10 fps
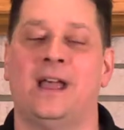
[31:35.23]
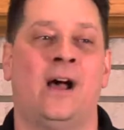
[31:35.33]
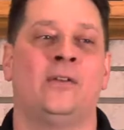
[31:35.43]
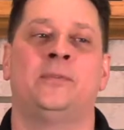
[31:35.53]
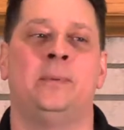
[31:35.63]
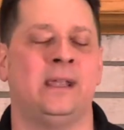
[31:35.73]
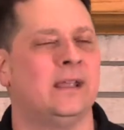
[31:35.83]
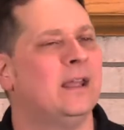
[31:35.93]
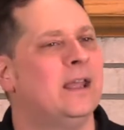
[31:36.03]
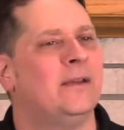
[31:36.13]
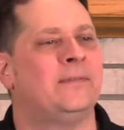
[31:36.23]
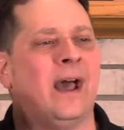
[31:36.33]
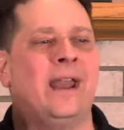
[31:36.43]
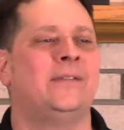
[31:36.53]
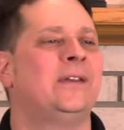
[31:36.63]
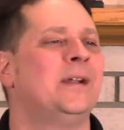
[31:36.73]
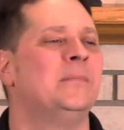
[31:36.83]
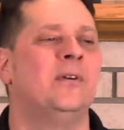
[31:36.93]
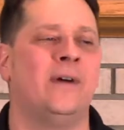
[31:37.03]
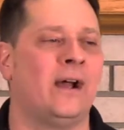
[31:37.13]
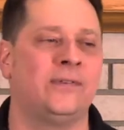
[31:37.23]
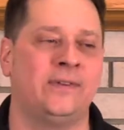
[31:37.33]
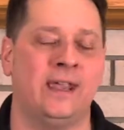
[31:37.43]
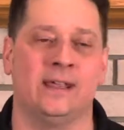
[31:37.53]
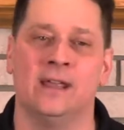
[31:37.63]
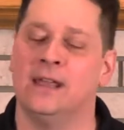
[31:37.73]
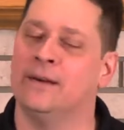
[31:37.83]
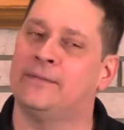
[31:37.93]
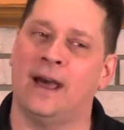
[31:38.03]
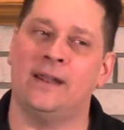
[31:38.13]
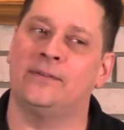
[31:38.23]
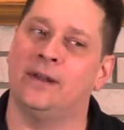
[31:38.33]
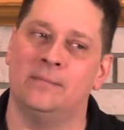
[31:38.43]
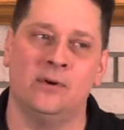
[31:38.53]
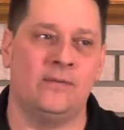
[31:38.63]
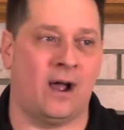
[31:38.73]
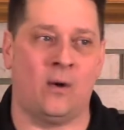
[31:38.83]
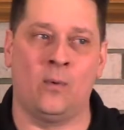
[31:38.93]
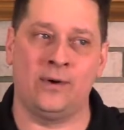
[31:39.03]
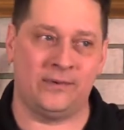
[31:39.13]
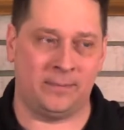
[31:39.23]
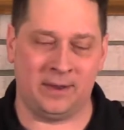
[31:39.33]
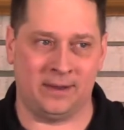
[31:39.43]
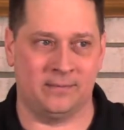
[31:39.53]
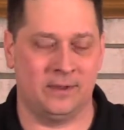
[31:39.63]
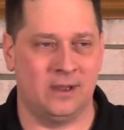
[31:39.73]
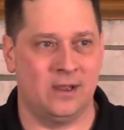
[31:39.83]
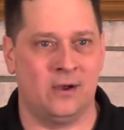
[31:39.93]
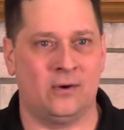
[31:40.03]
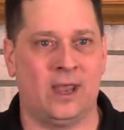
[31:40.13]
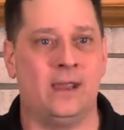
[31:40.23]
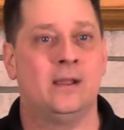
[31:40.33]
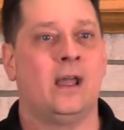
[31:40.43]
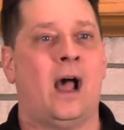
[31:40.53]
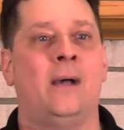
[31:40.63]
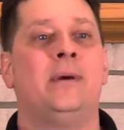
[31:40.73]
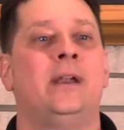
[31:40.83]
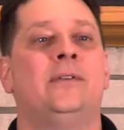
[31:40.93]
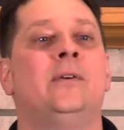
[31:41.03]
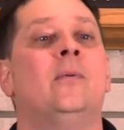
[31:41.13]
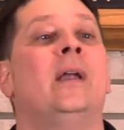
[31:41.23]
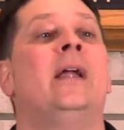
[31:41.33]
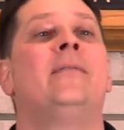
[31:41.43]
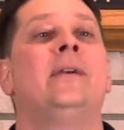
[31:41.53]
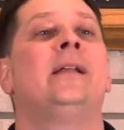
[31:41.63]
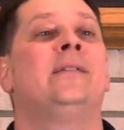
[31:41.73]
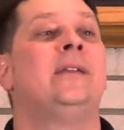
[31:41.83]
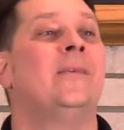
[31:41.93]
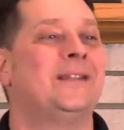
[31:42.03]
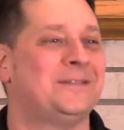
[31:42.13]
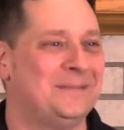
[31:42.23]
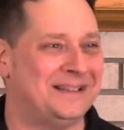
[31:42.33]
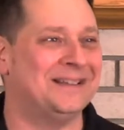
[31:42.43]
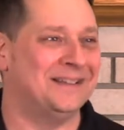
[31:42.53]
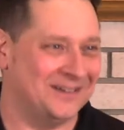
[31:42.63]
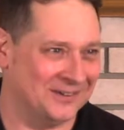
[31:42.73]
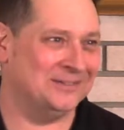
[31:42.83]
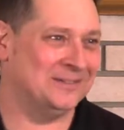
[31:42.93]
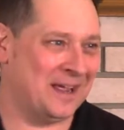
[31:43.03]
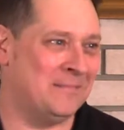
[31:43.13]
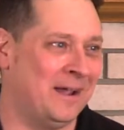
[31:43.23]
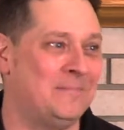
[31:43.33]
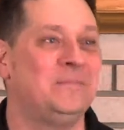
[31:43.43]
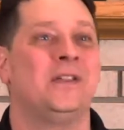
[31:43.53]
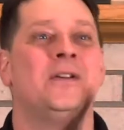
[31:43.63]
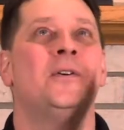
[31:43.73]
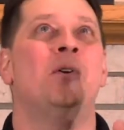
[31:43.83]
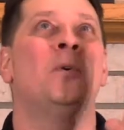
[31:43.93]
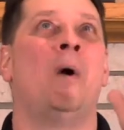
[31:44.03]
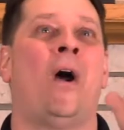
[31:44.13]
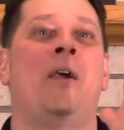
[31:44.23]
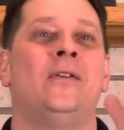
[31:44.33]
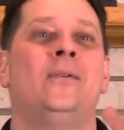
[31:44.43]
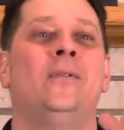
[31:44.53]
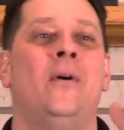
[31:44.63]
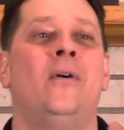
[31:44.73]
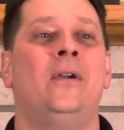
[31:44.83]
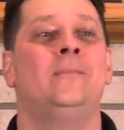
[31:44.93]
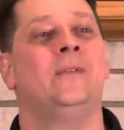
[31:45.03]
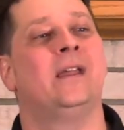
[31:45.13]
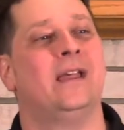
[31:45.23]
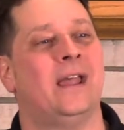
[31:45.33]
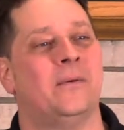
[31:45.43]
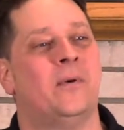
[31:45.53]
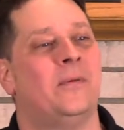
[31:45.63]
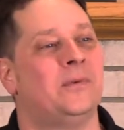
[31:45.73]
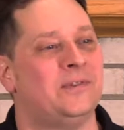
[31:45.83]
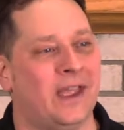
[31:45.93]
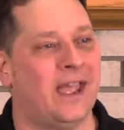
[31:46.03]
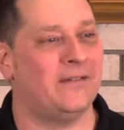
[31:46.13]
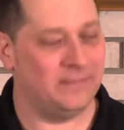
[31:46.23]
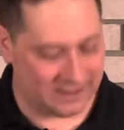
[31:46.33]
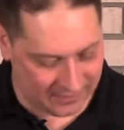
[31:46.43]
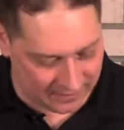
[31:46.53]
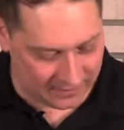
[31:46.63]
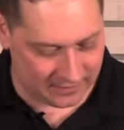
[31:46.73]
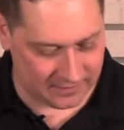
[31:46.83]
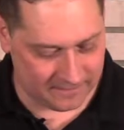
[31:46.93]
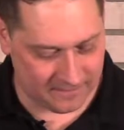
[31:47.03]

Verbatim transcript: I'll speak. If God is going to move, I'll sing. If God is going to move, I'll worship Him. Okay? I'm going to do whatever it is He wants me to do. Amen? Who are you, Lord? And what would you have me to do?